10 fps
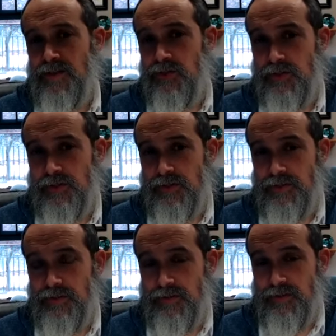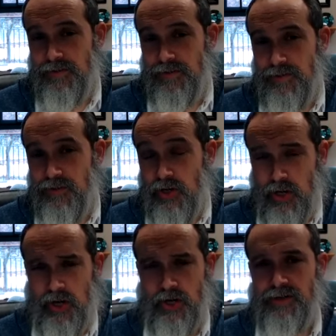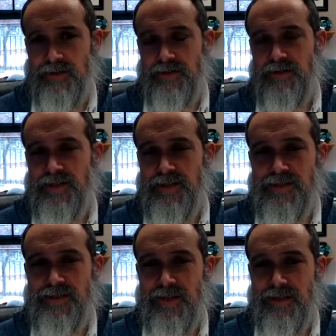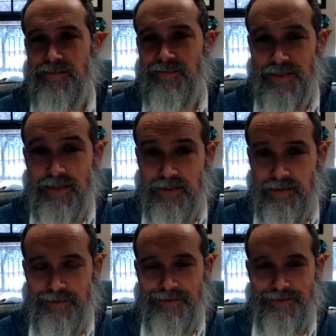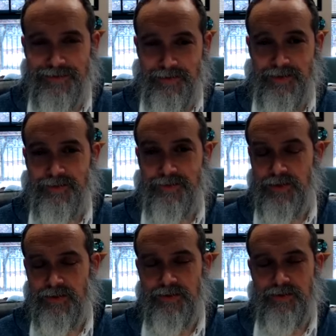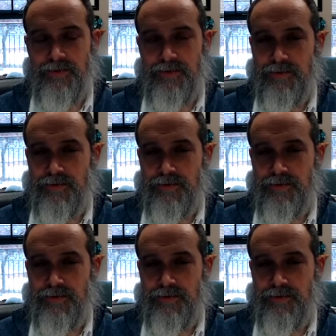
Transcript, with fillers: your your car is a vehicle, really a vehicle